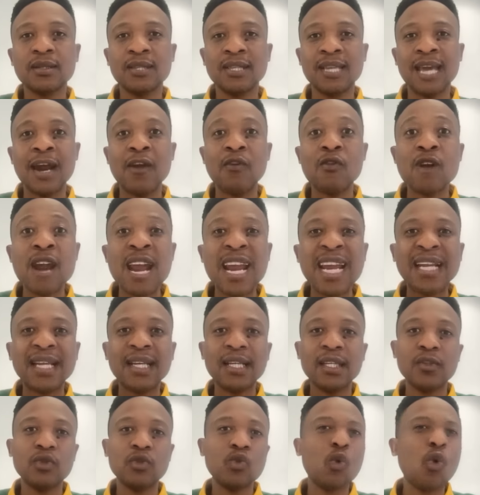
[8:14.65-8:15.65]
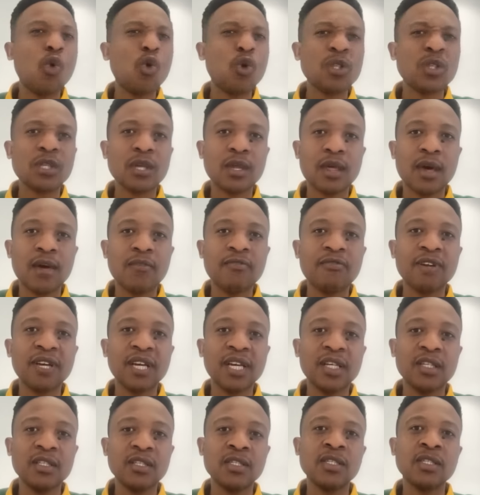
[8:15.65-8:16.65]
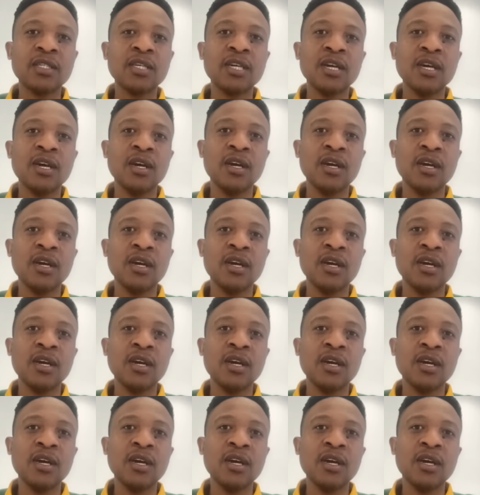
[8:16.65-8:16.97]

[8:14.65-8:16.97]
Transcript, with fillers: directly to all South Africans